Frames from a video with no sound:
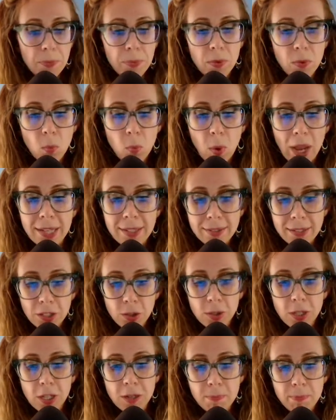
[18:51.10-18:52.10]
ways that you
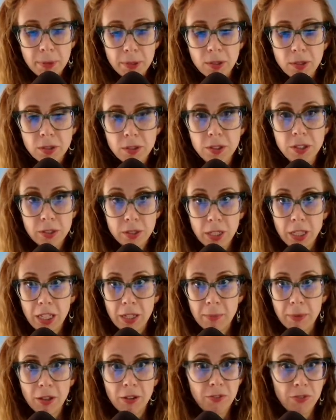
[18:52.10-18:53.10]
can build your
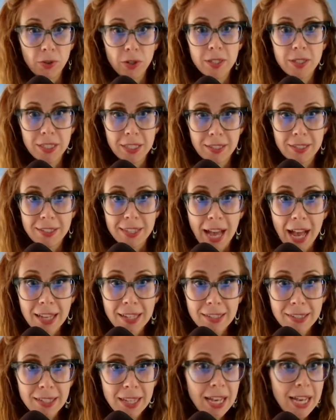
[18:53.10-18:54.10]
email for
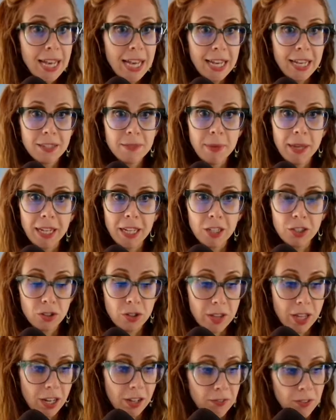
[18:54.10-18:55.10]
success is making sure
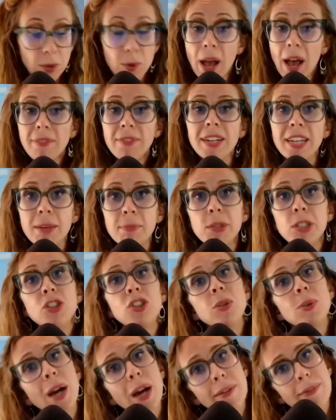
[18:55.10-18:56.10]
that if you have an image,
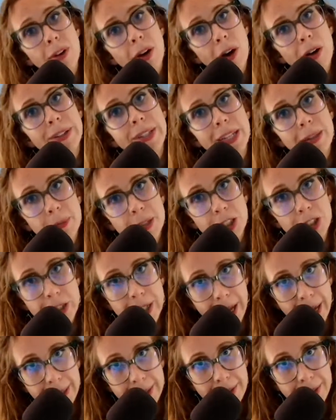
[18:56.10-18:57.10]
you have alt image
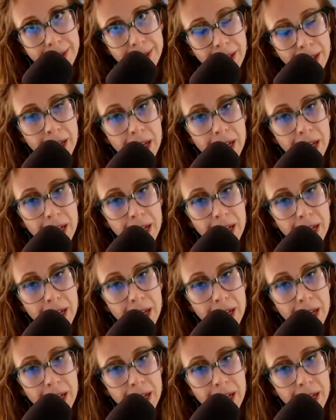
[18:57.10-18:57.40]
text,